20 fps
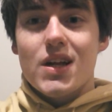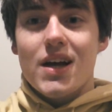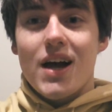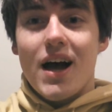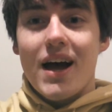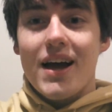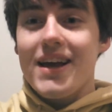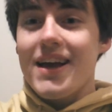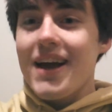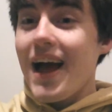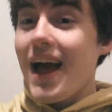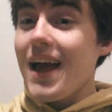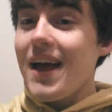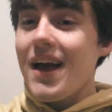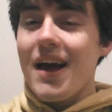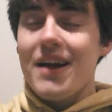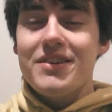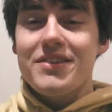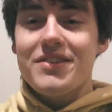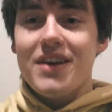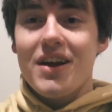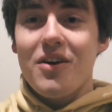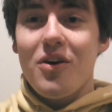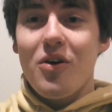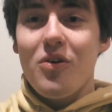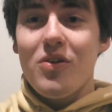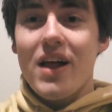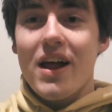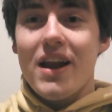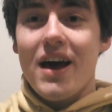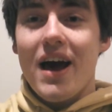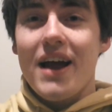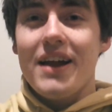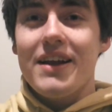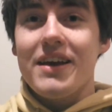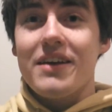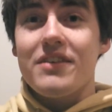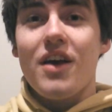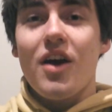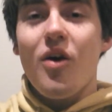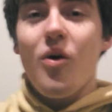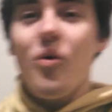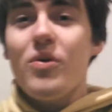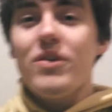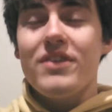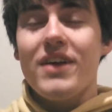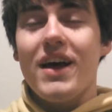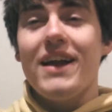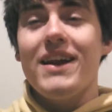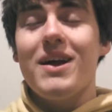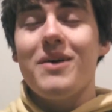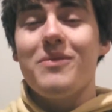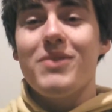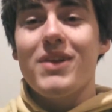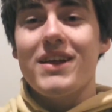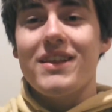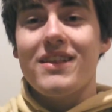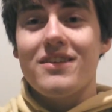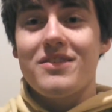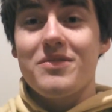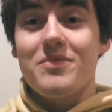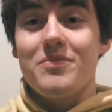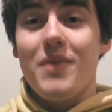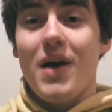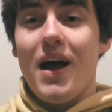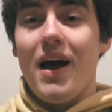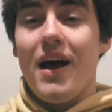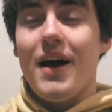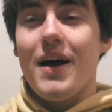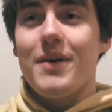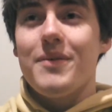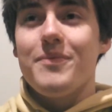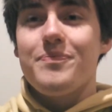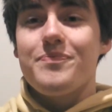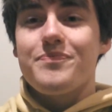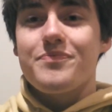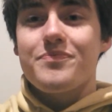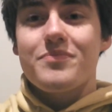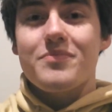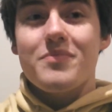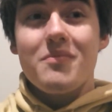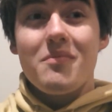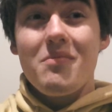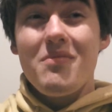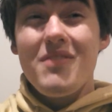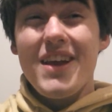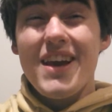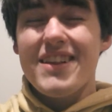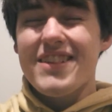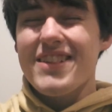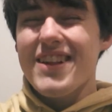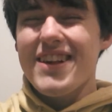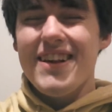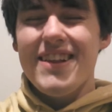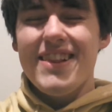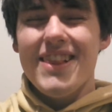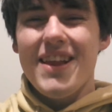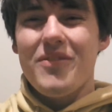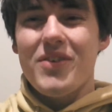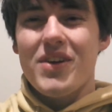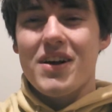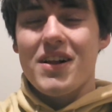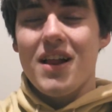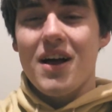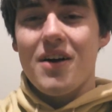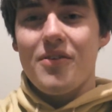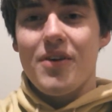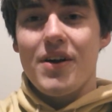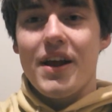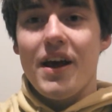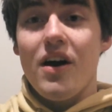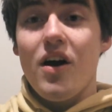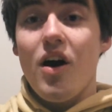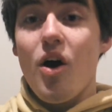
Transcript: I, I, I just got a whole lot of ideas. I always end up like this. Uh, it's like eleven o'clock right now.